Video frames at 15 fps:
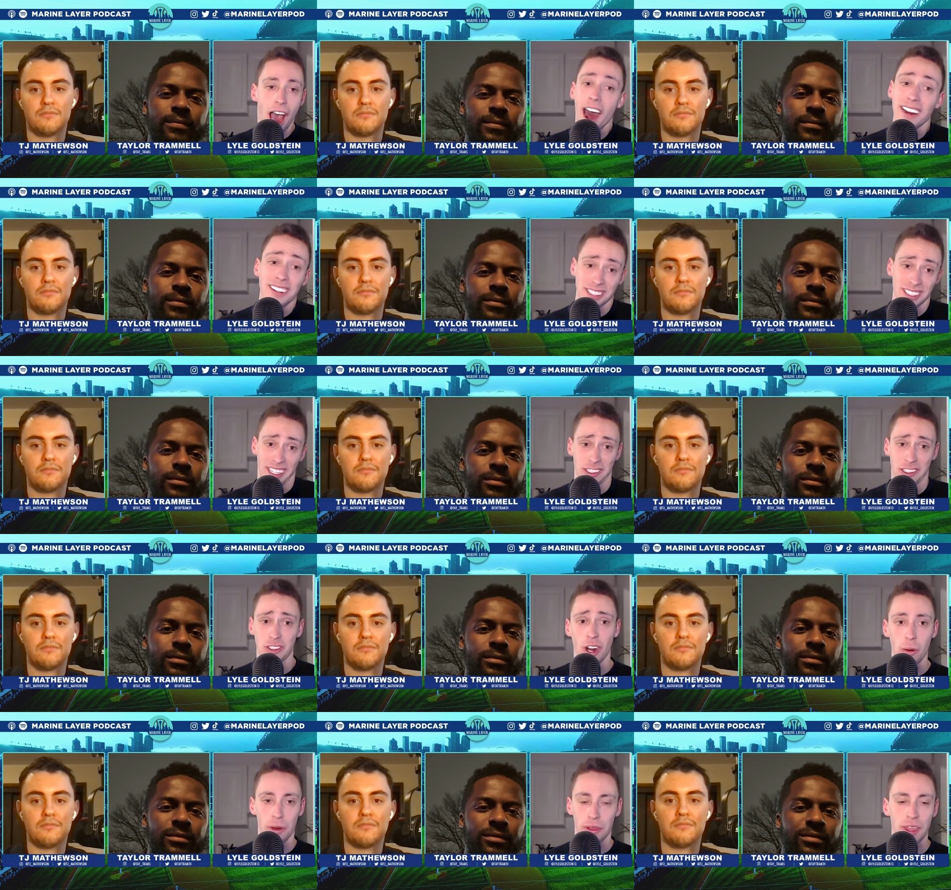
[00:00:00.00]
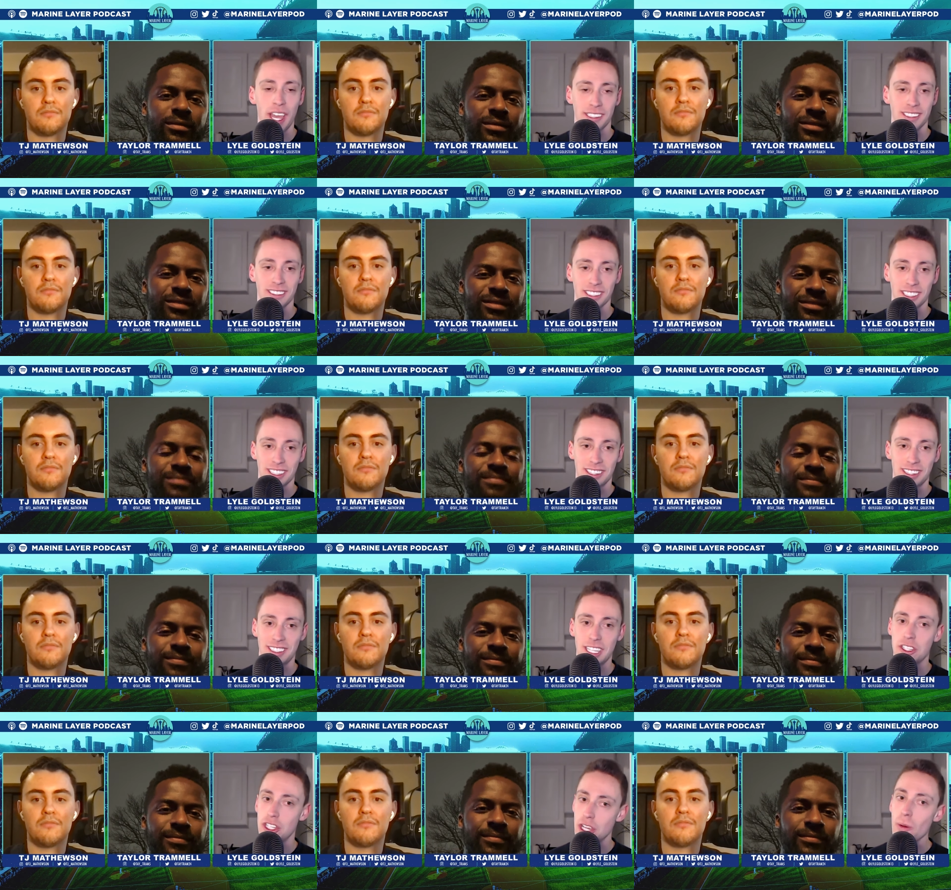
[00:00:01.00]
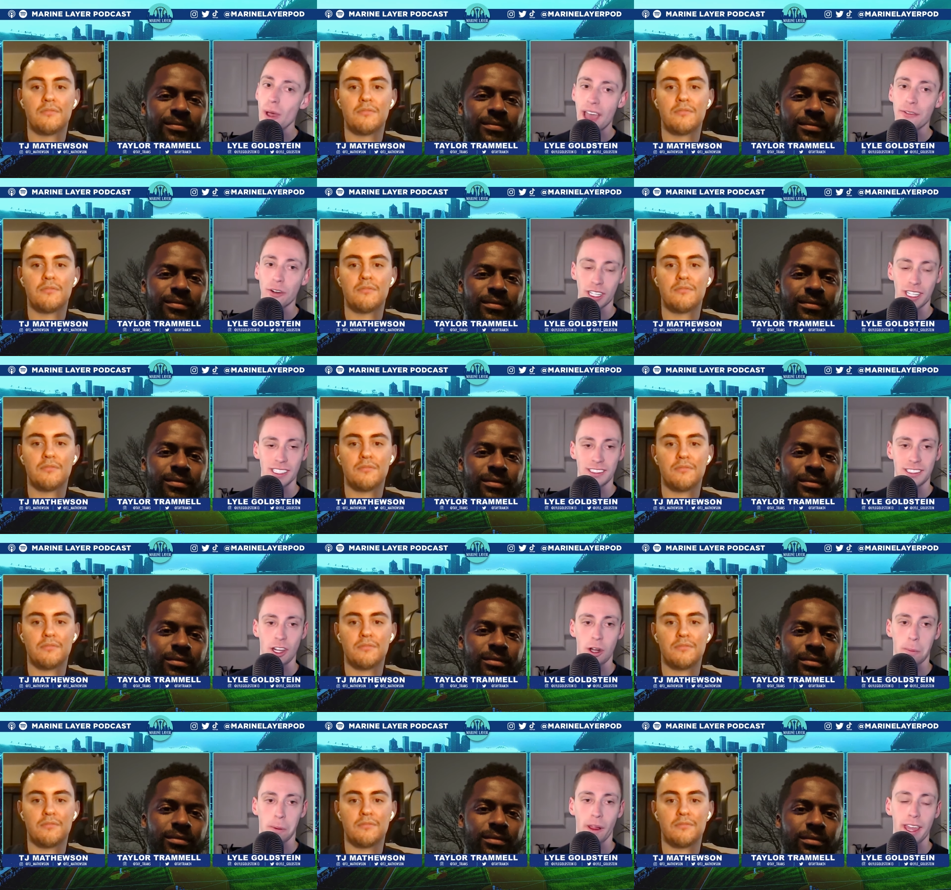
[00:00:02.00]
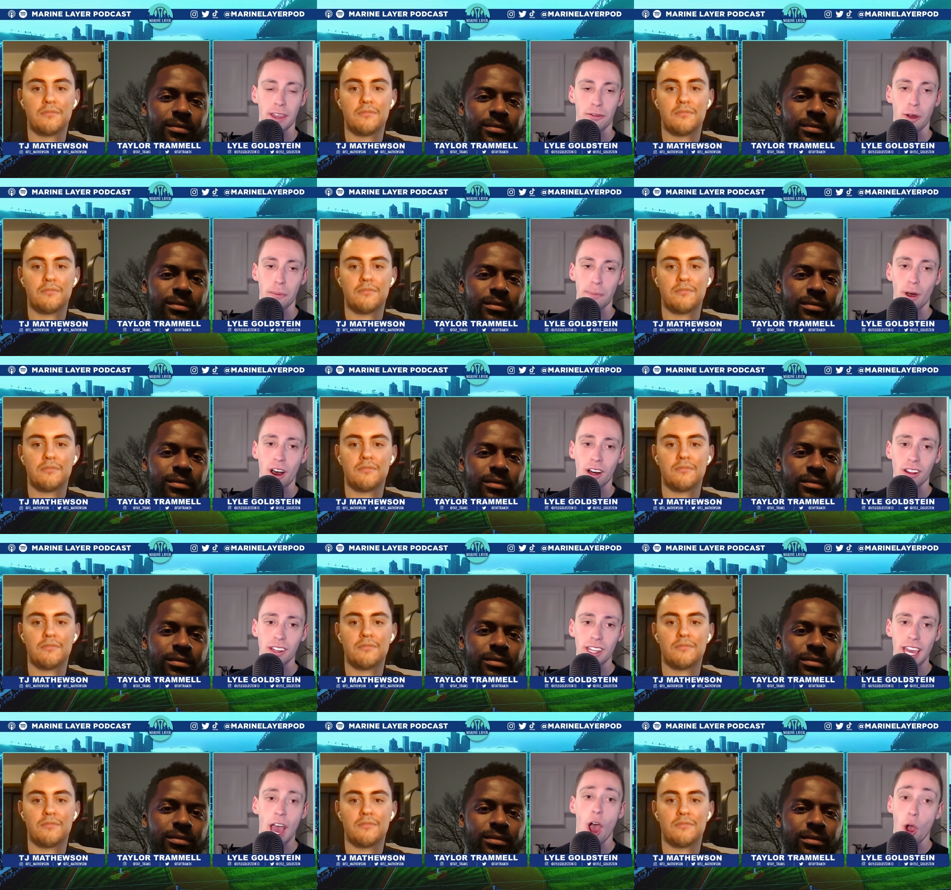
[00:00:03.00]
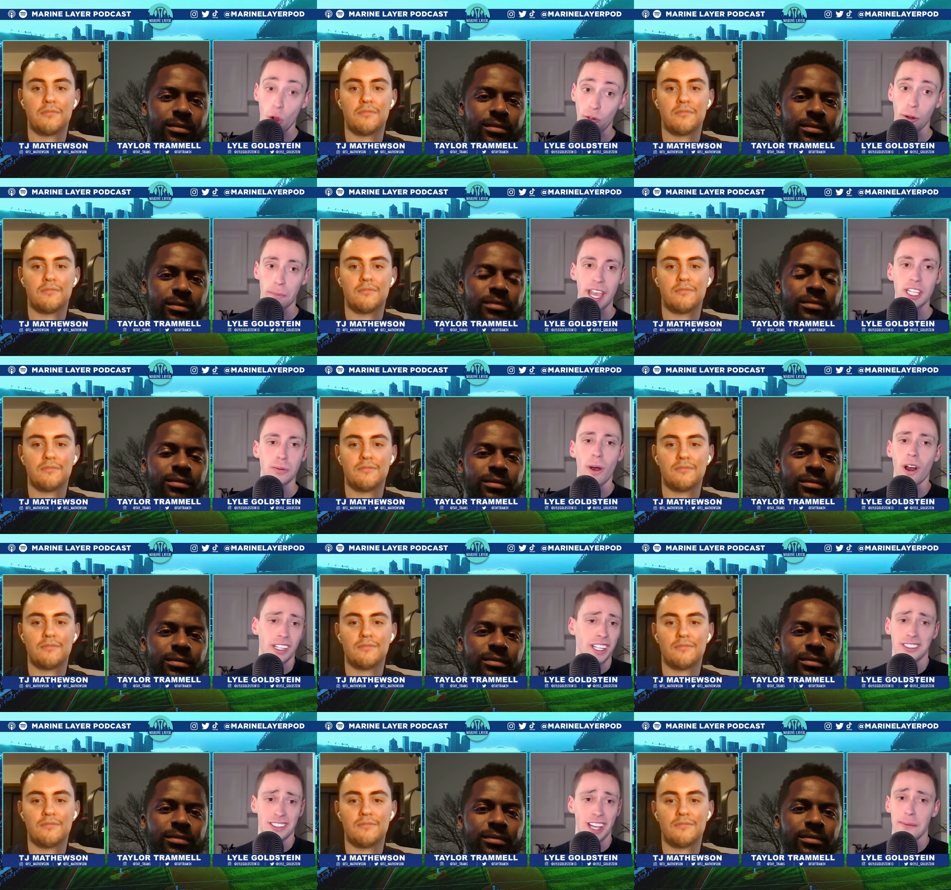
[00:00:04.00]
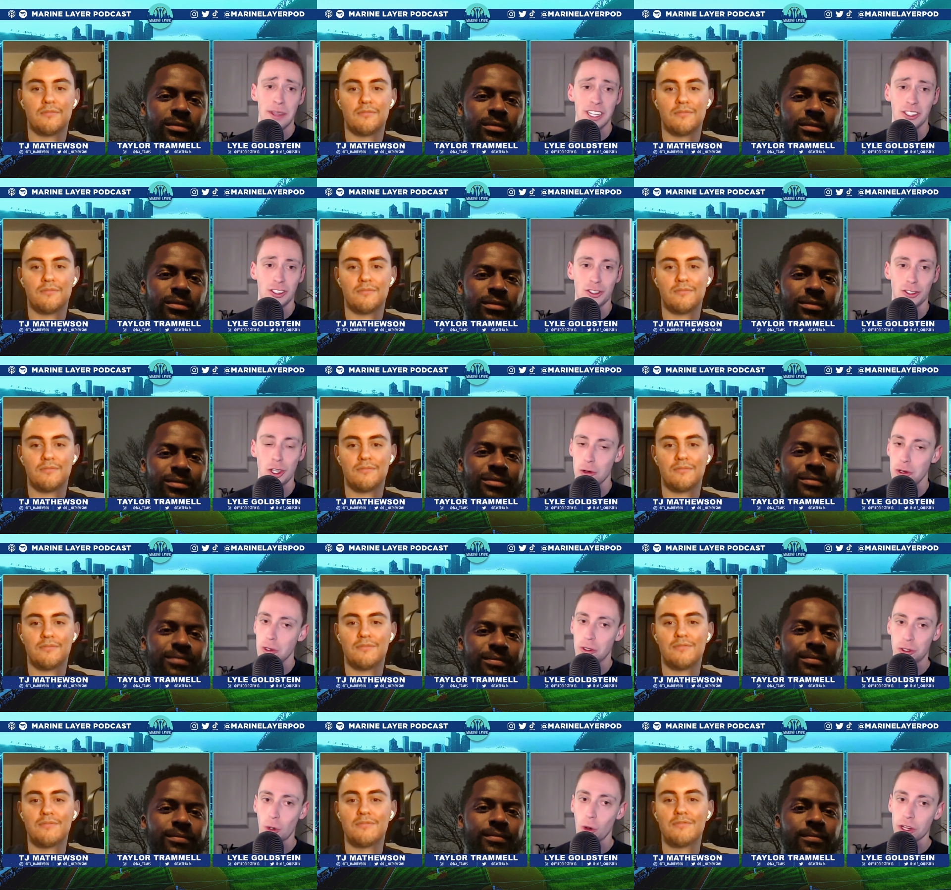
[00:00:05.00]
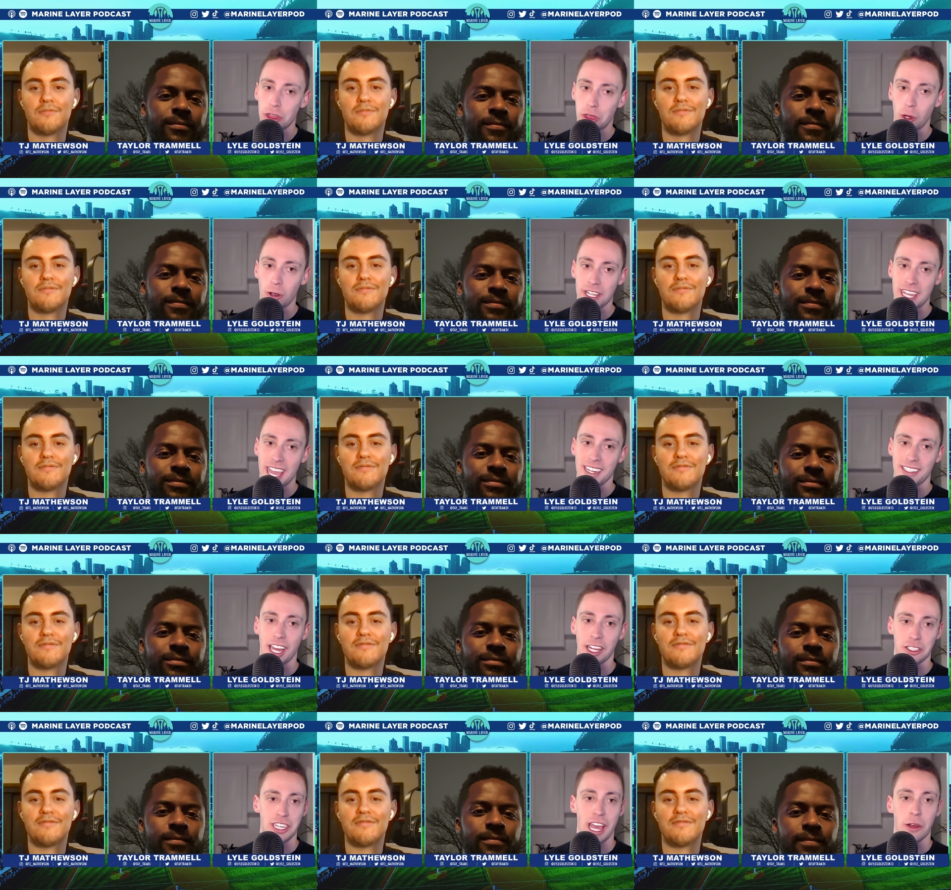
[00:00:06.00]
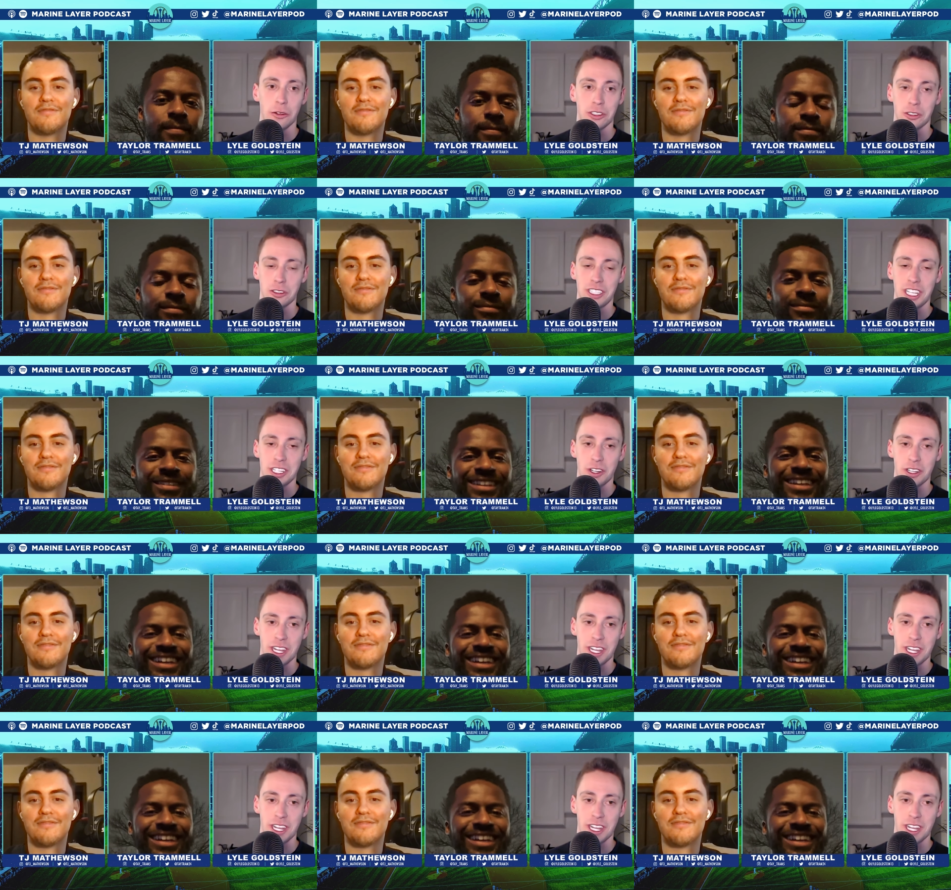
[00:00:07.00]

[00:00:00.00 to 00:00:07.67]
Speaker 1: honestly, let's start with this. Like, did you ever consider playing football over baseball? Because I mean, dude, you scored 38 touchdowns your senior